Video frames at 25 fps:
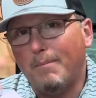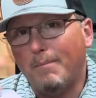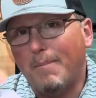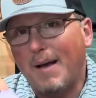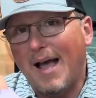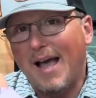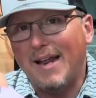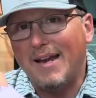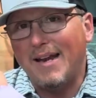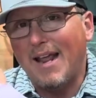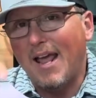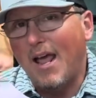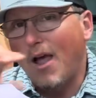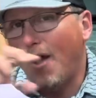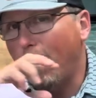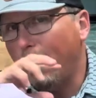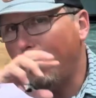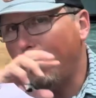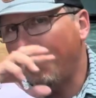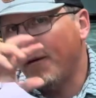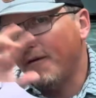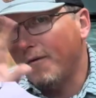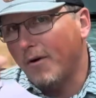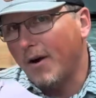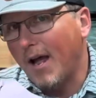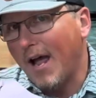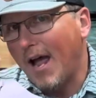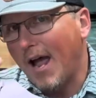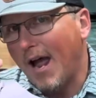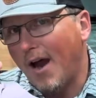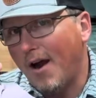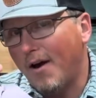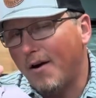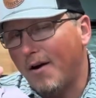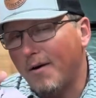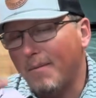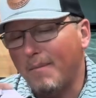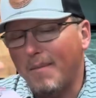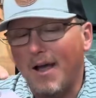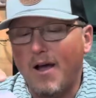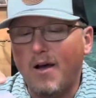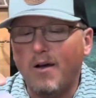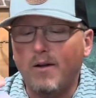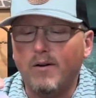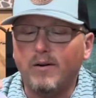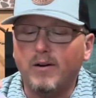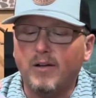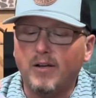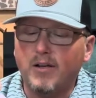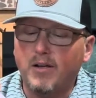buy it now for a higher
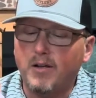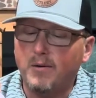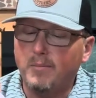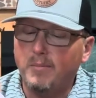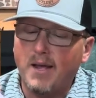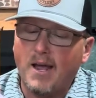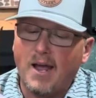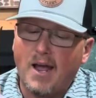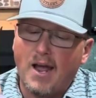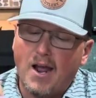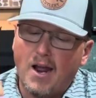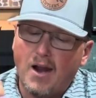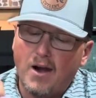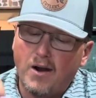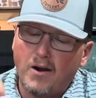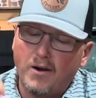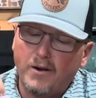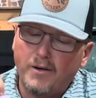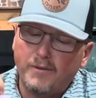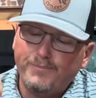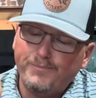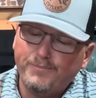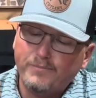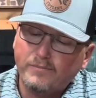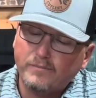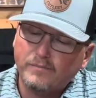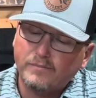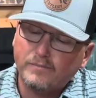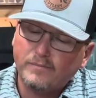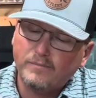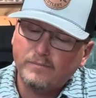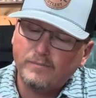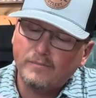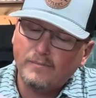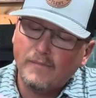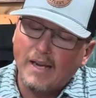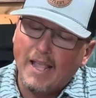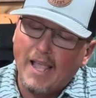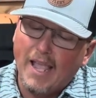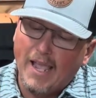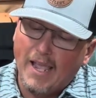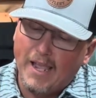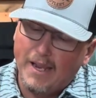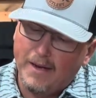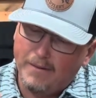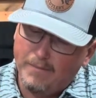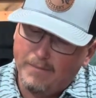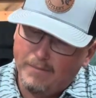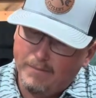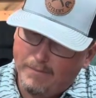amount, a good bit higher, had
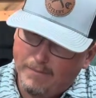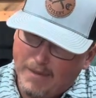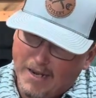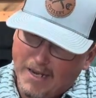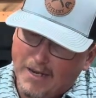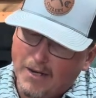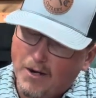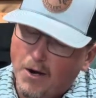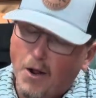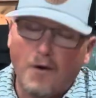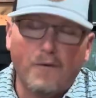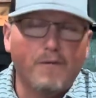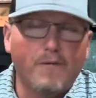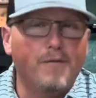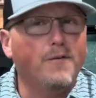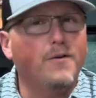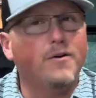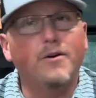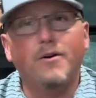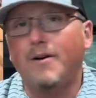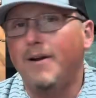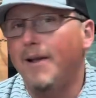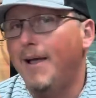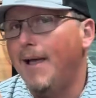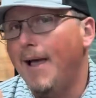make an offer.